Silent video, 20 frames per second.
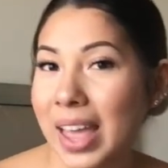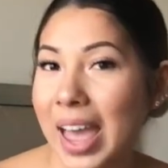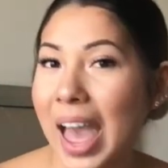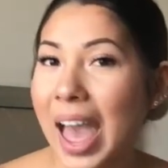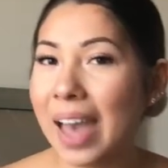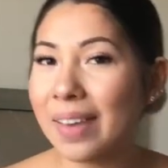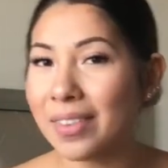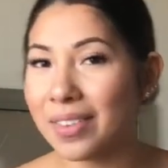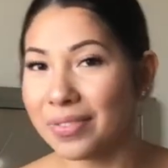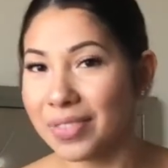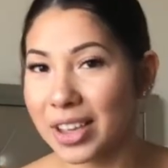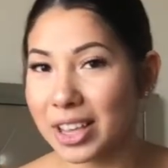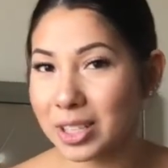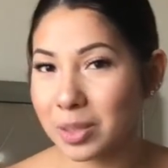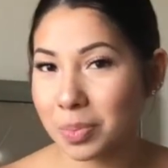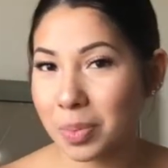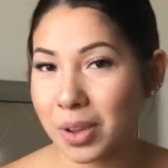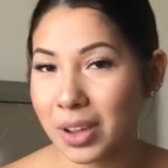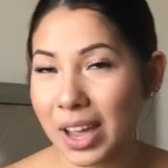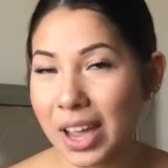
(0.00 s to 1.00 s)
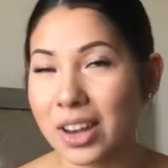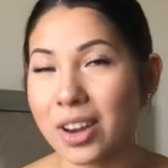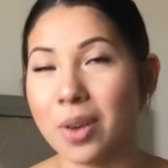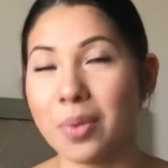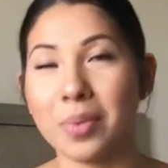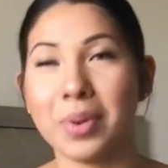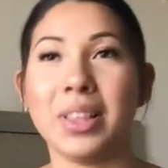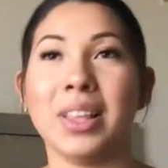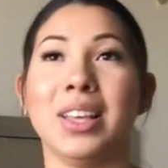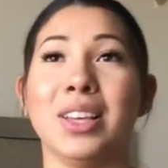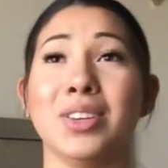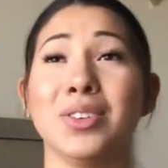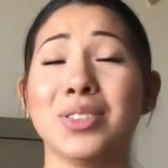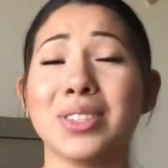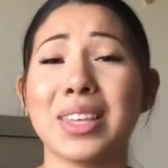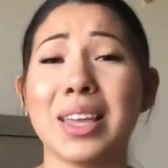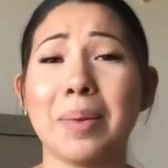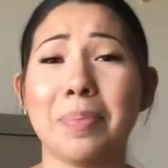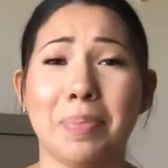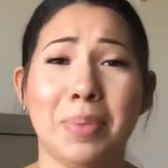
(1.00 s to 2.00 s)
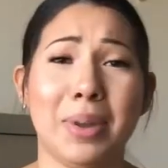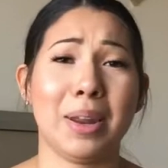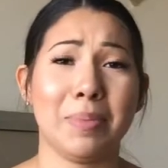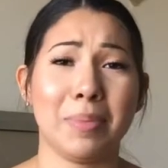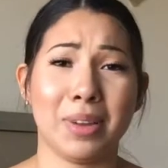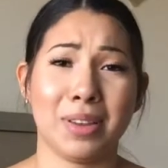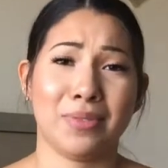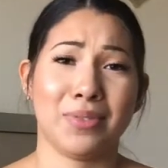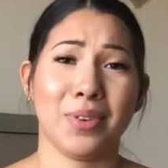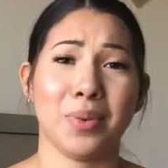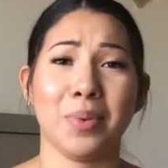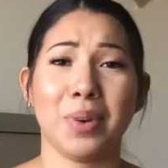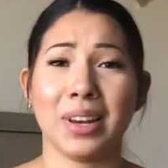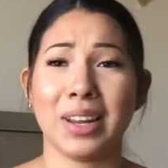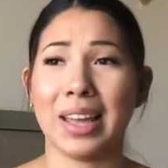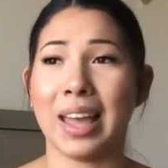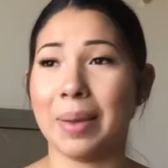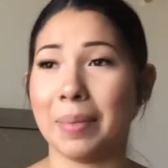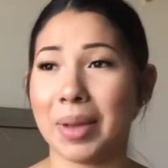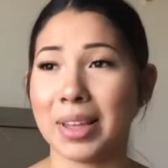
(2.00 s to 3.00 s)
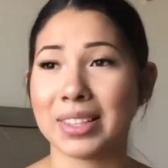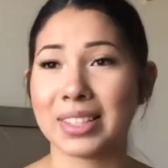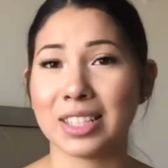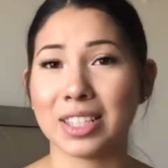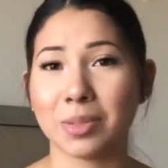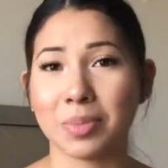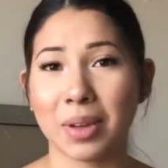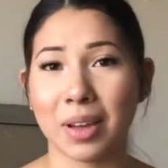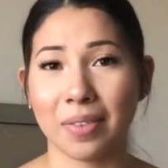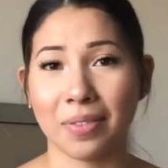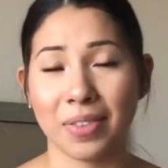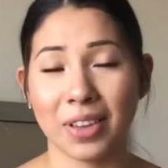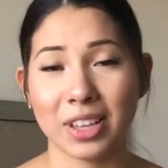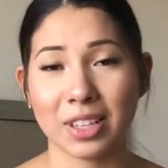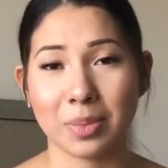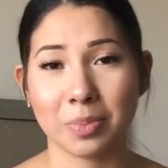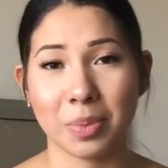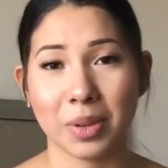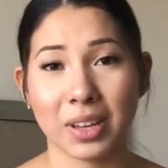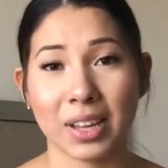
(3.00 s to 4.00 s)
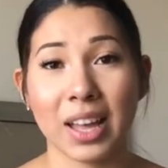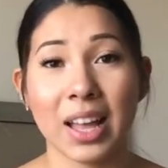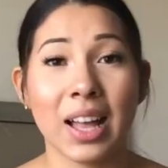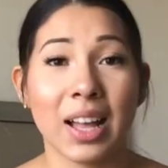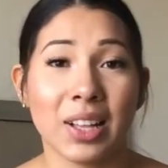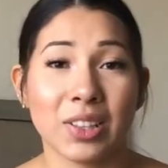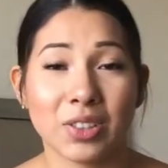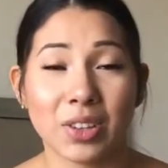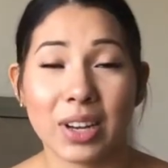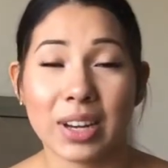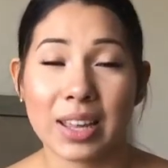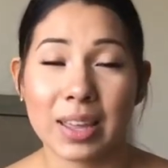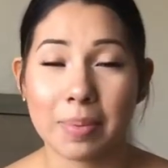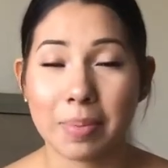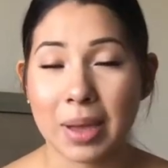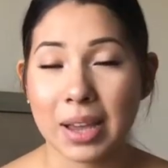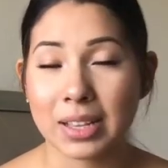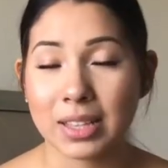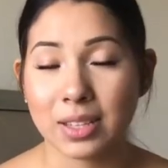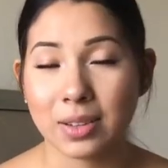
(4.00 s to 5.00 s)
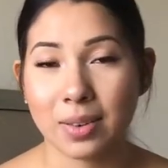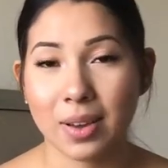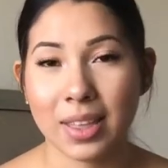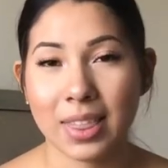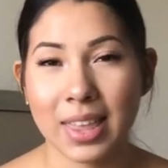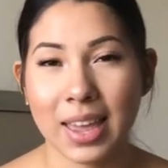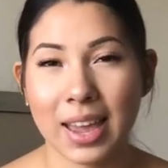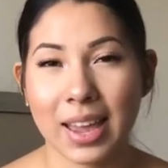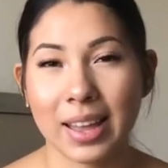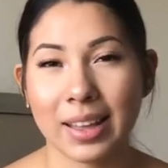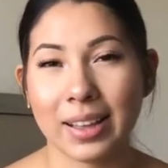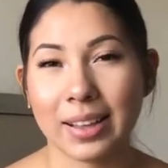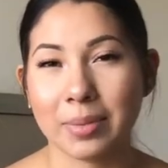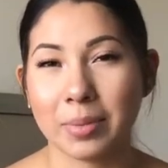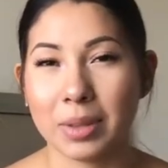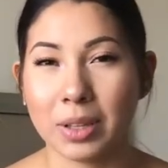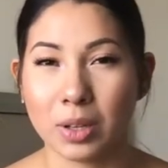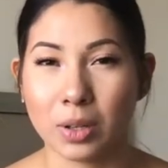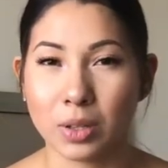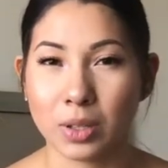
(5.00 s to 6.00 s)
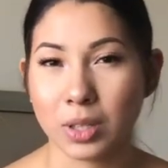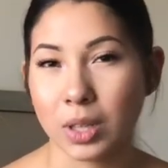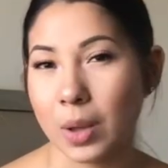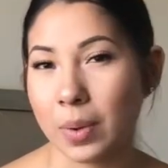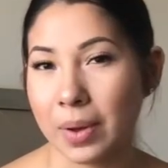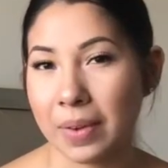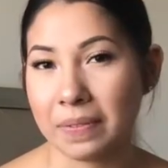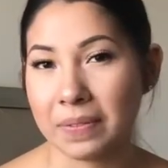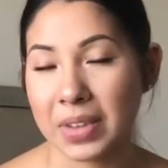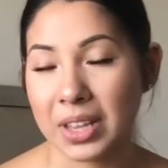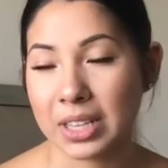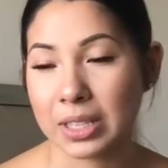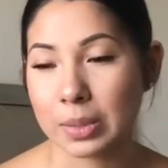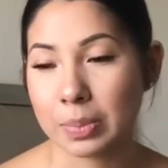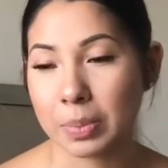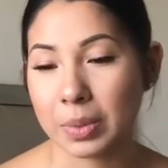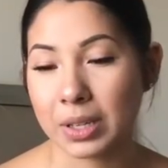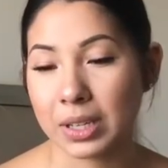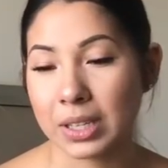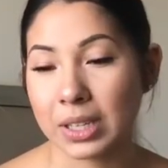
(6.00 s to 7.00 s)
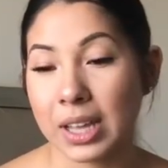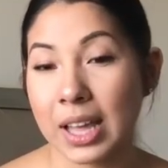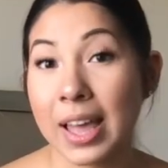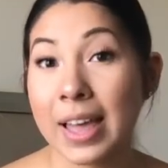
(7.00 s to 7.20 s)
I have a Facebook. I don't really use it, I mean, if you want to message me on Facebook, I'll try to get back to you on that. I'm a little slow on Facebook.